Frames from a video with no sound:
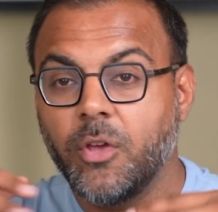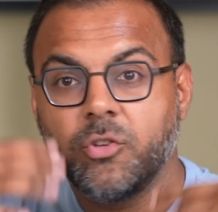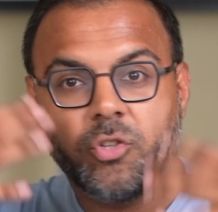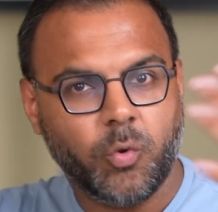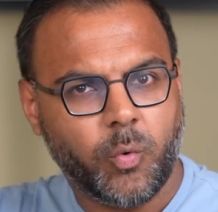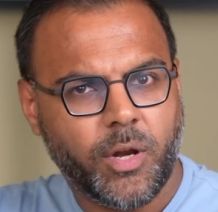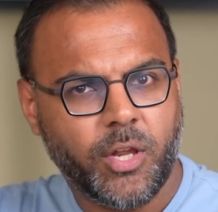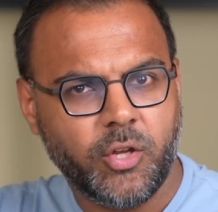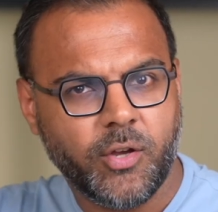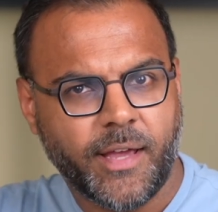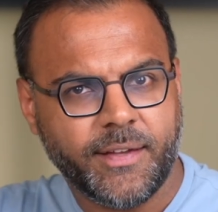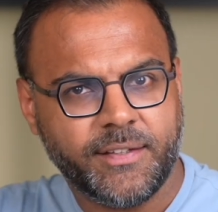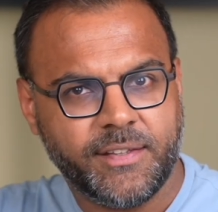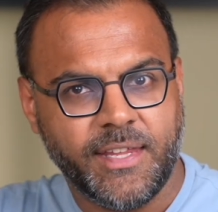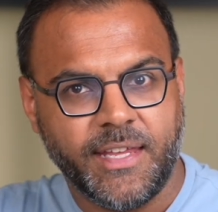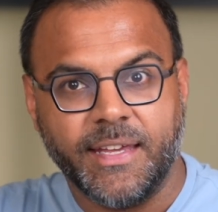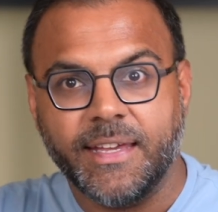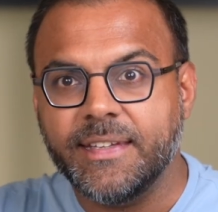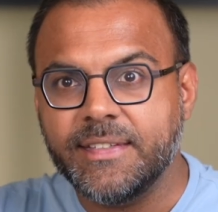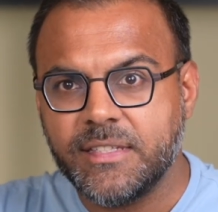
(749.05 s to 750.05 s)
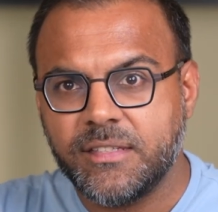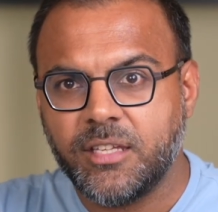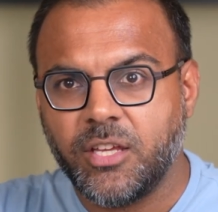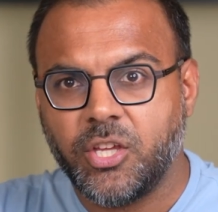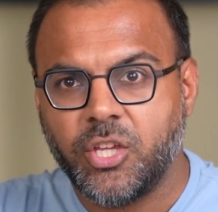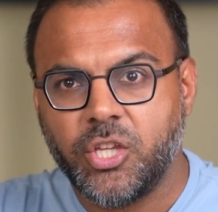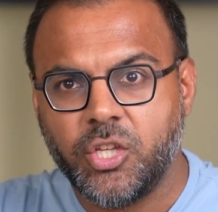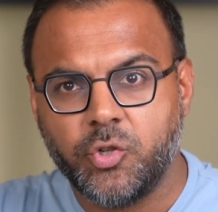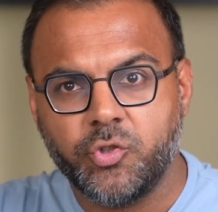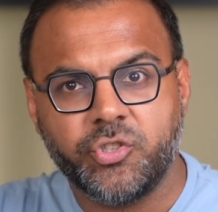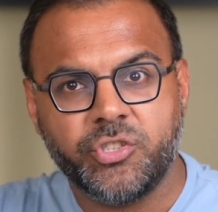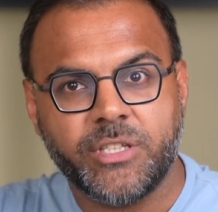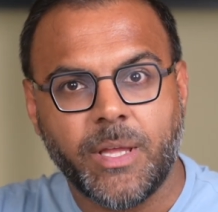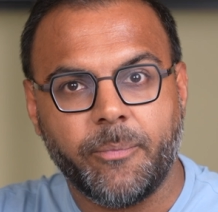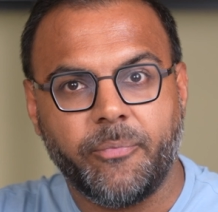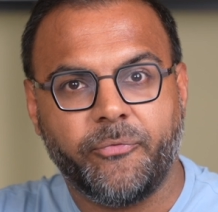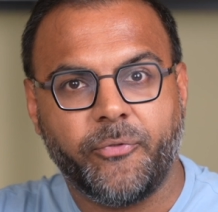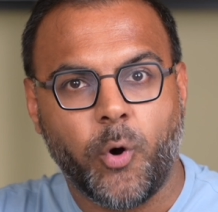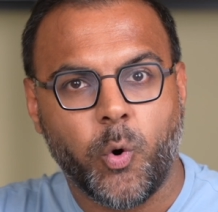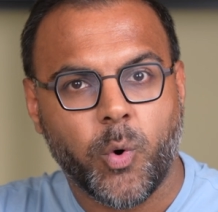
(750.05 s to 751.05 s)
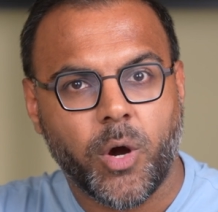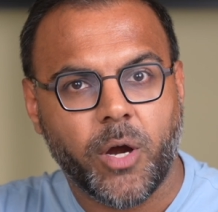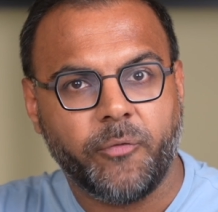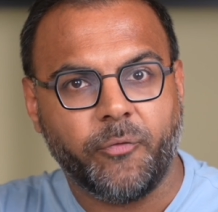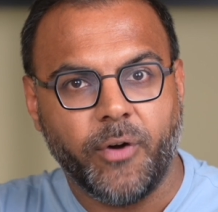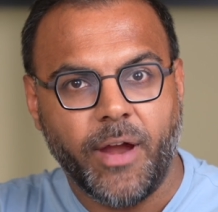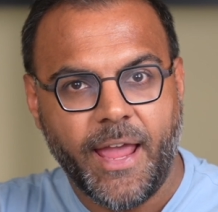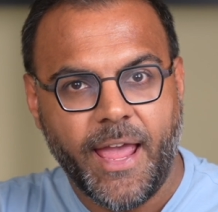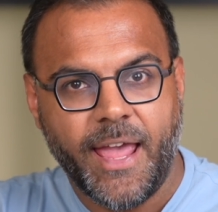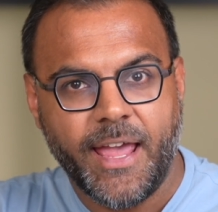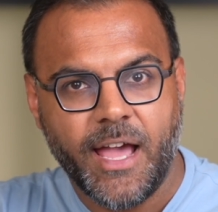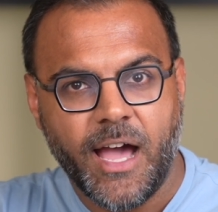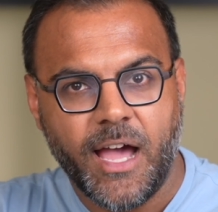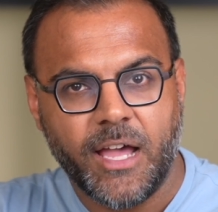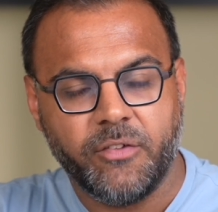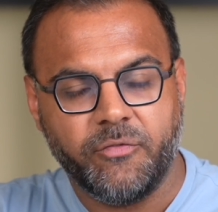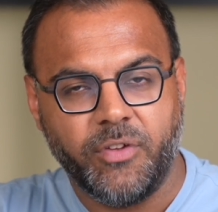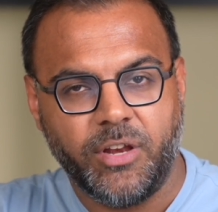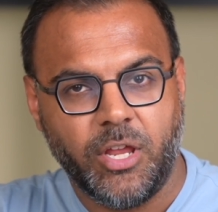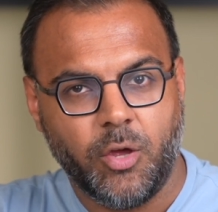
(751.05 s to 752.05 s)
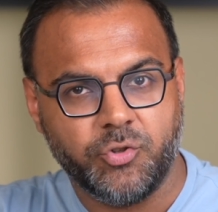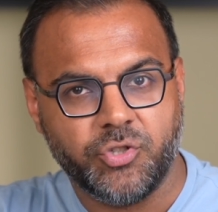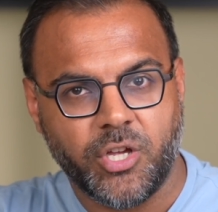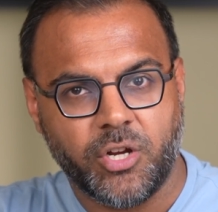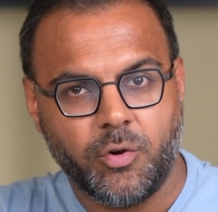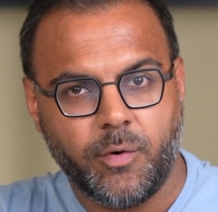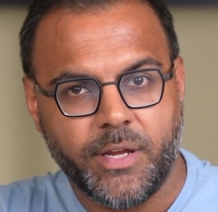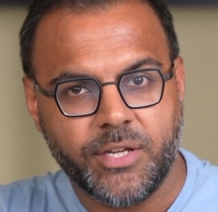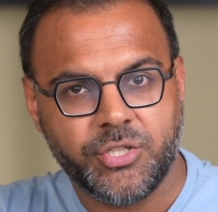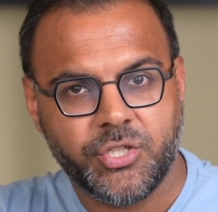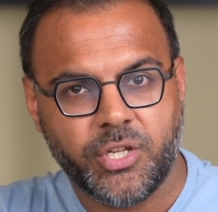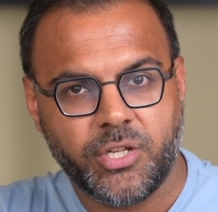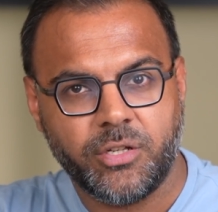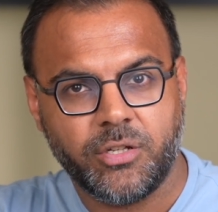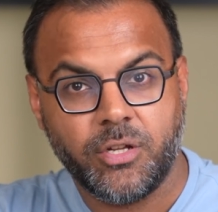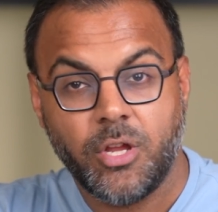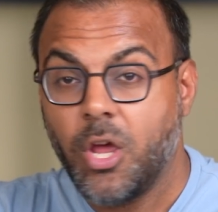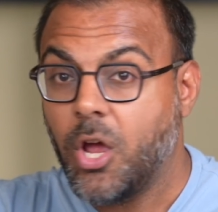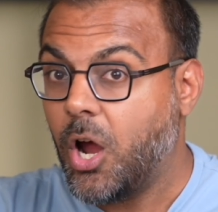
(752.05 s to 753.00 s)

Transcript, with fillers: So what did you guys think? Is this a huge step forward for A I video generation?